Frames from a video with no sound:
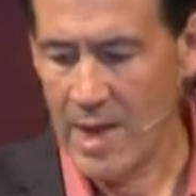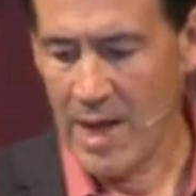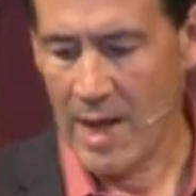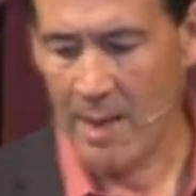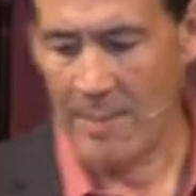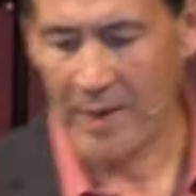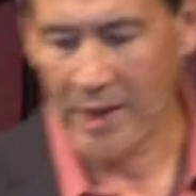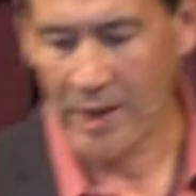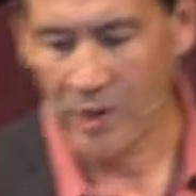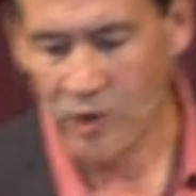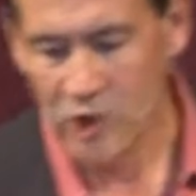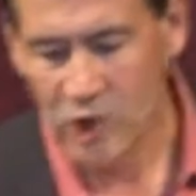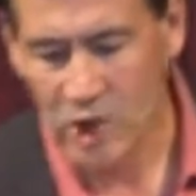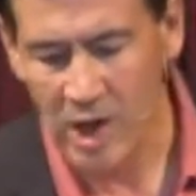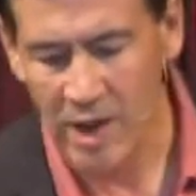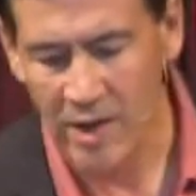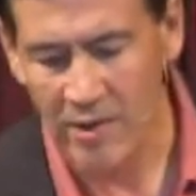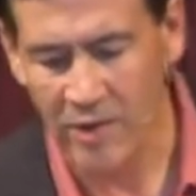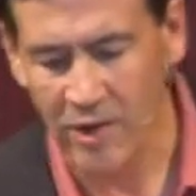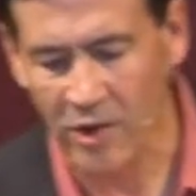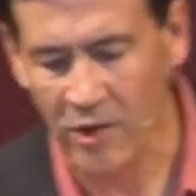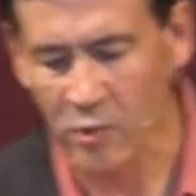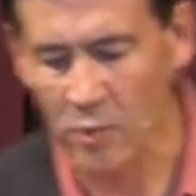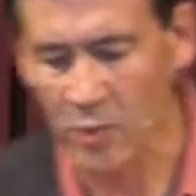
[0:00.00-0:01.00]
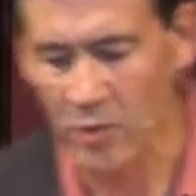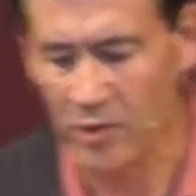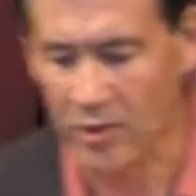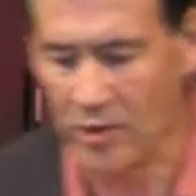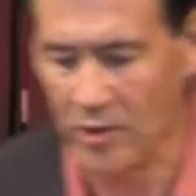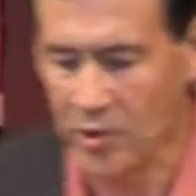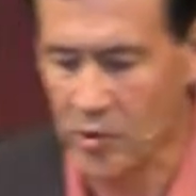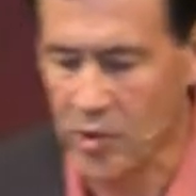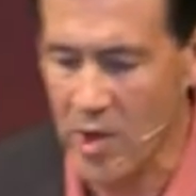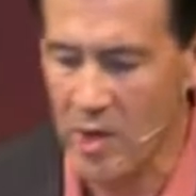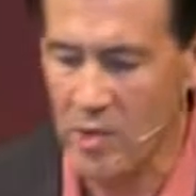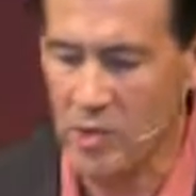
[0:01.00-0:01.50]
And because Jesus was
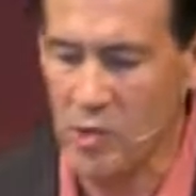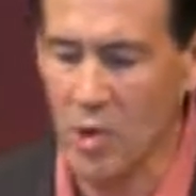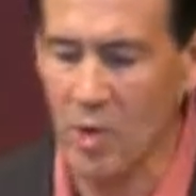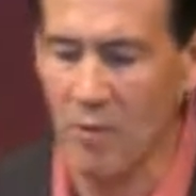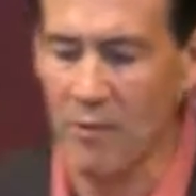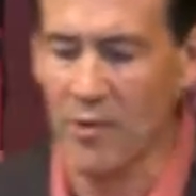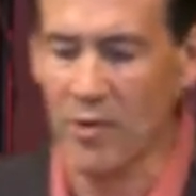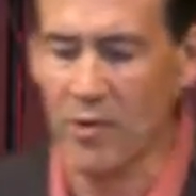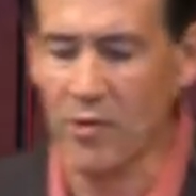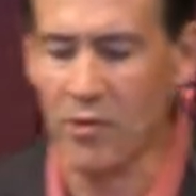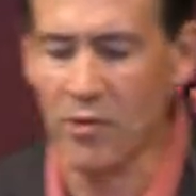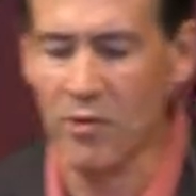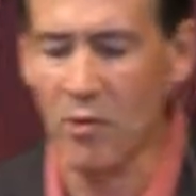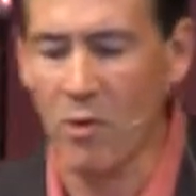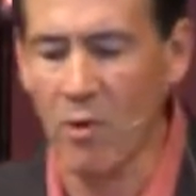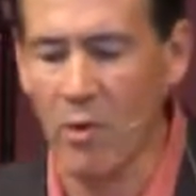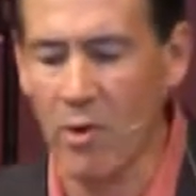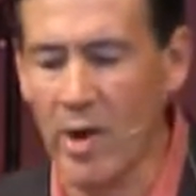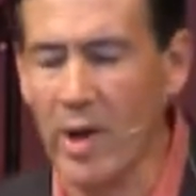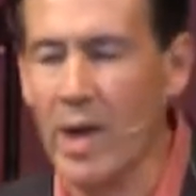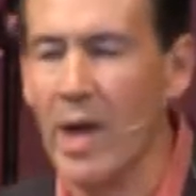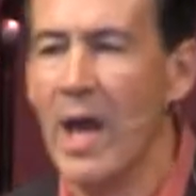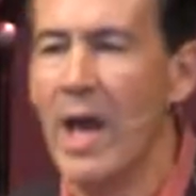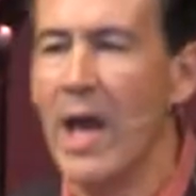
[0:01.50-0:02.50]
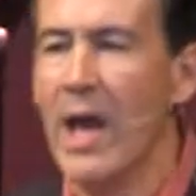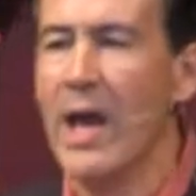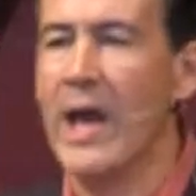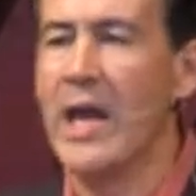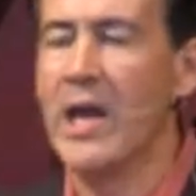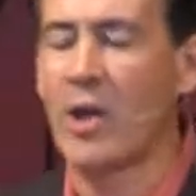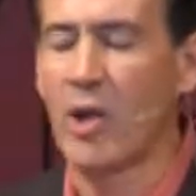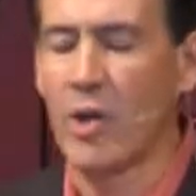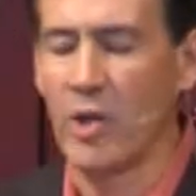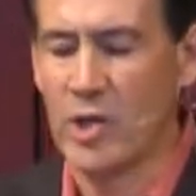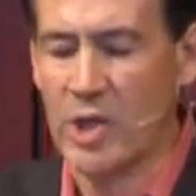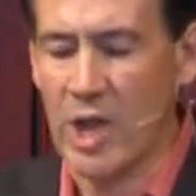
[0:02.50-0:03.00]
the center of his story,
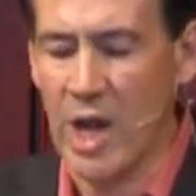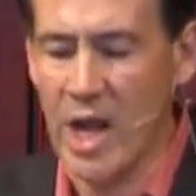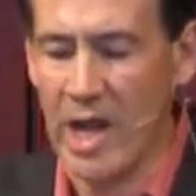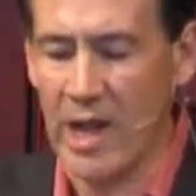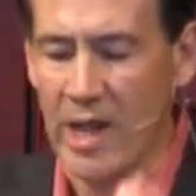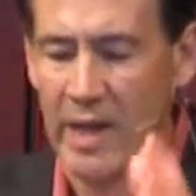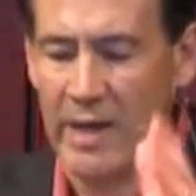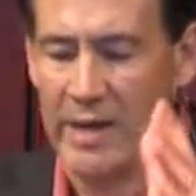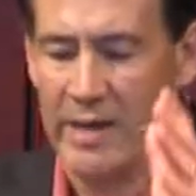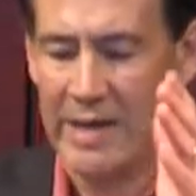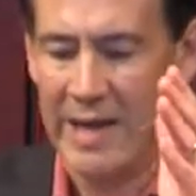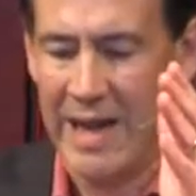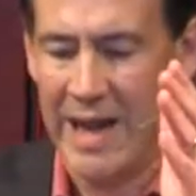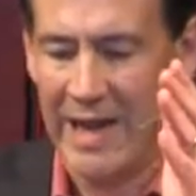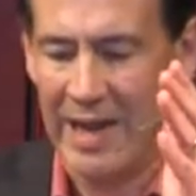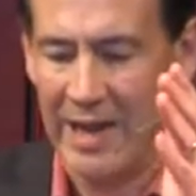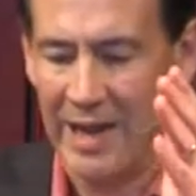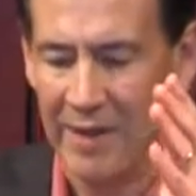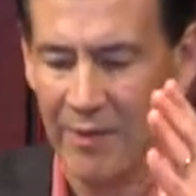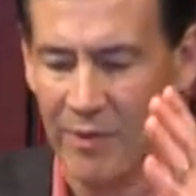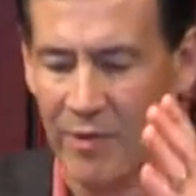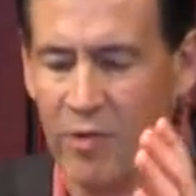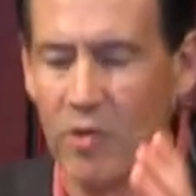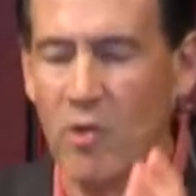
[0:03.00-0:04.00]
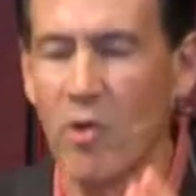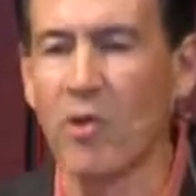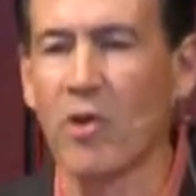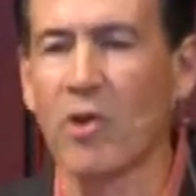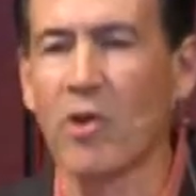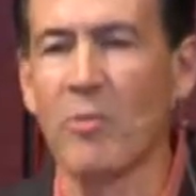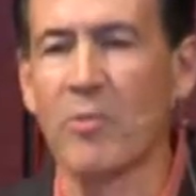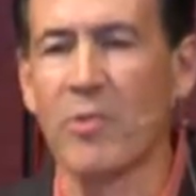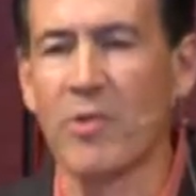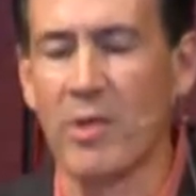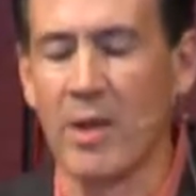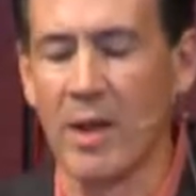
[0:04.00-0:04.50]
he could take a negative
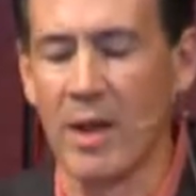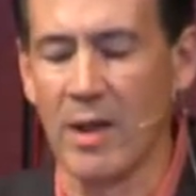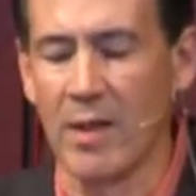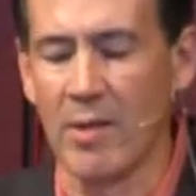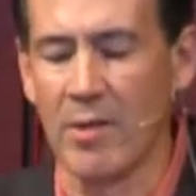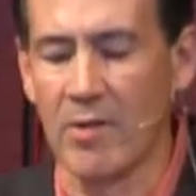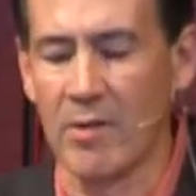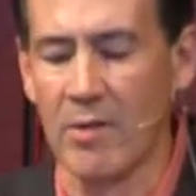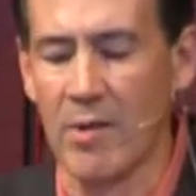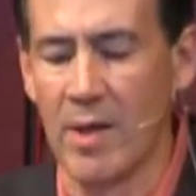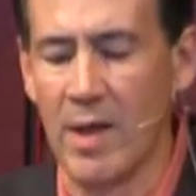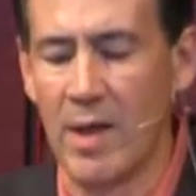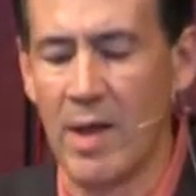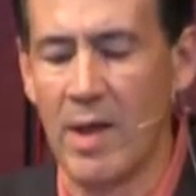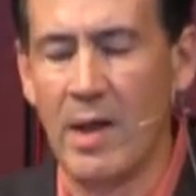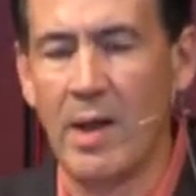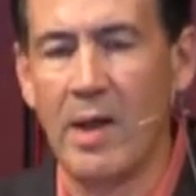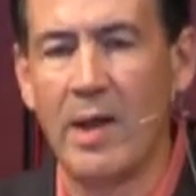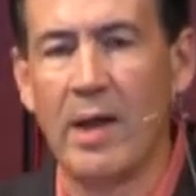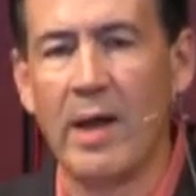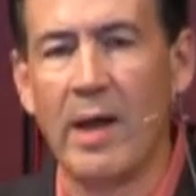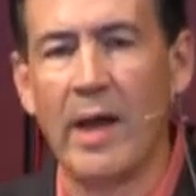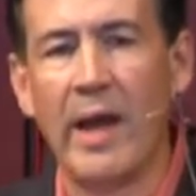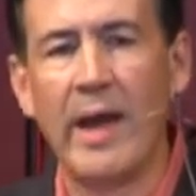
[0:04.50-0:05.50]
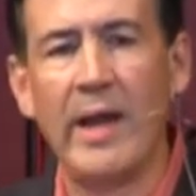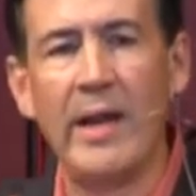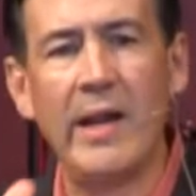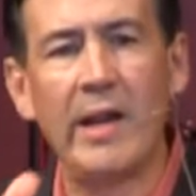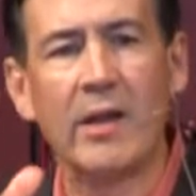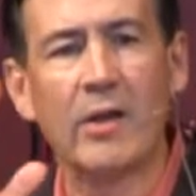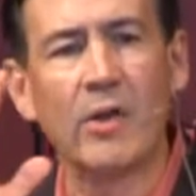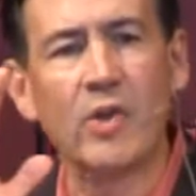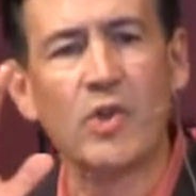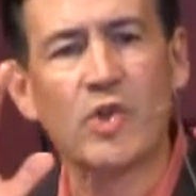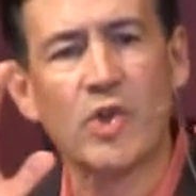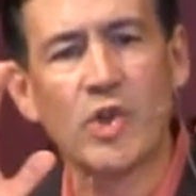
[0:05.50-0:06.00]
circumstance and
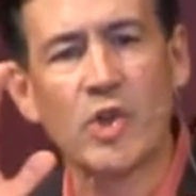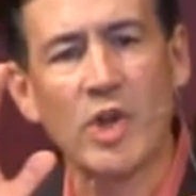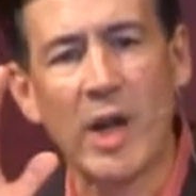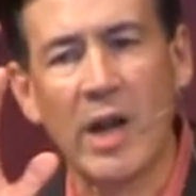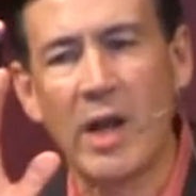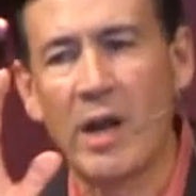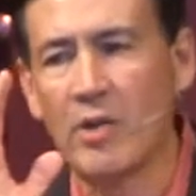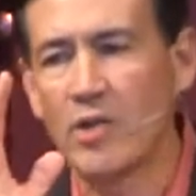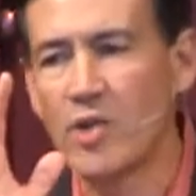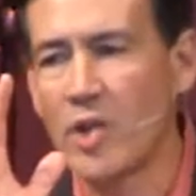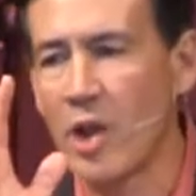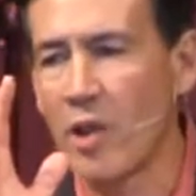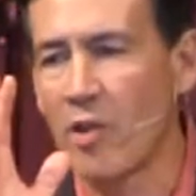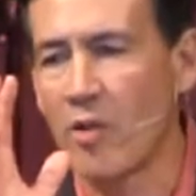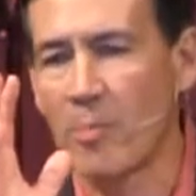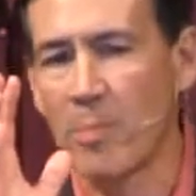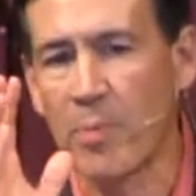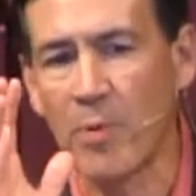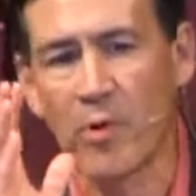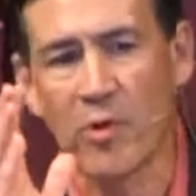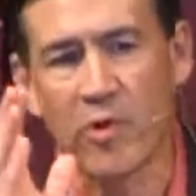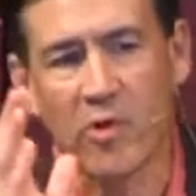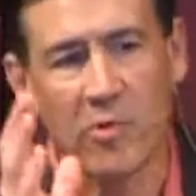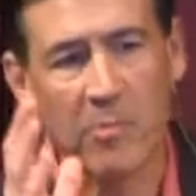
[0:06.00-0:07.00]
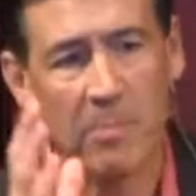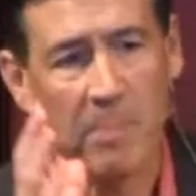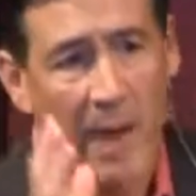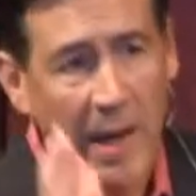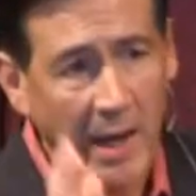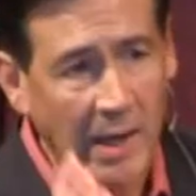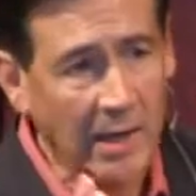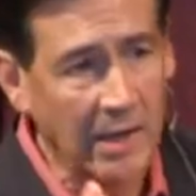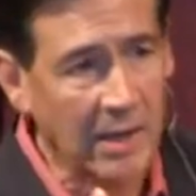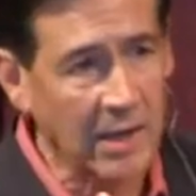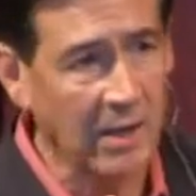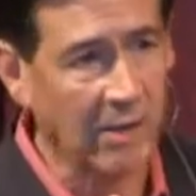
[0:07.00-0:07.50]
he could change his
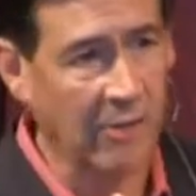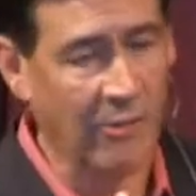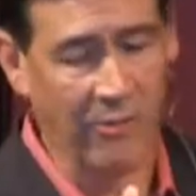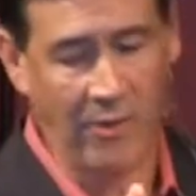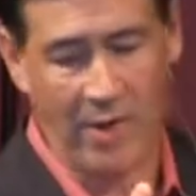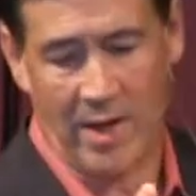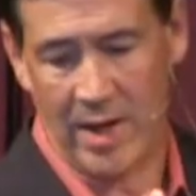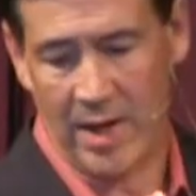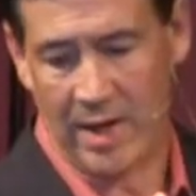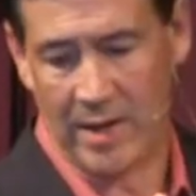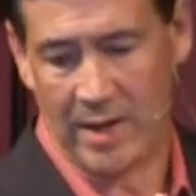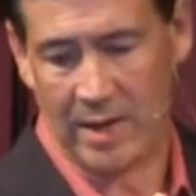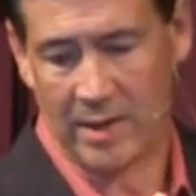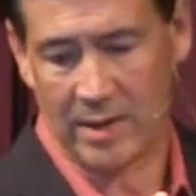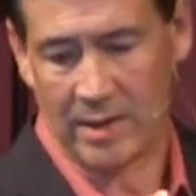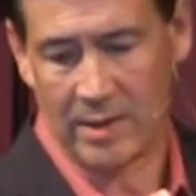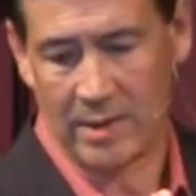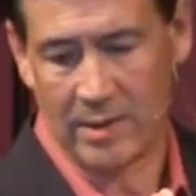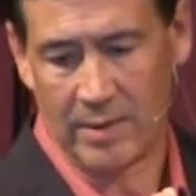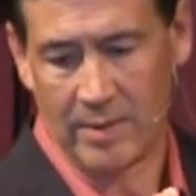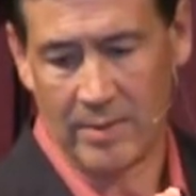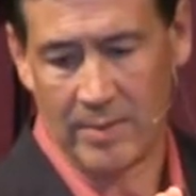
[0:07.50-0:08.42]
perspective on it.